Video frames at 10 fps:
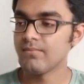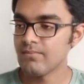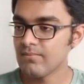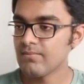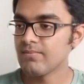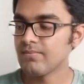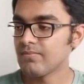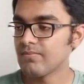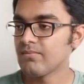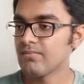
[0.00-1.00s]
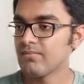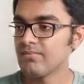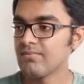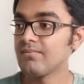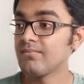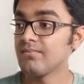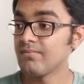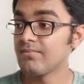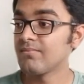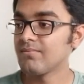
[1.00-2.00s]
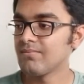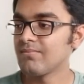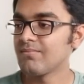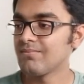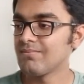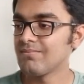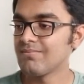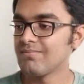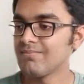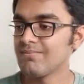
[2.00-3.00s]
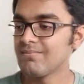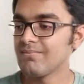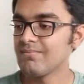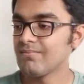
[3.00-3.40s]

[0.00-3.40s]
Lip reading: This person isn't speaking.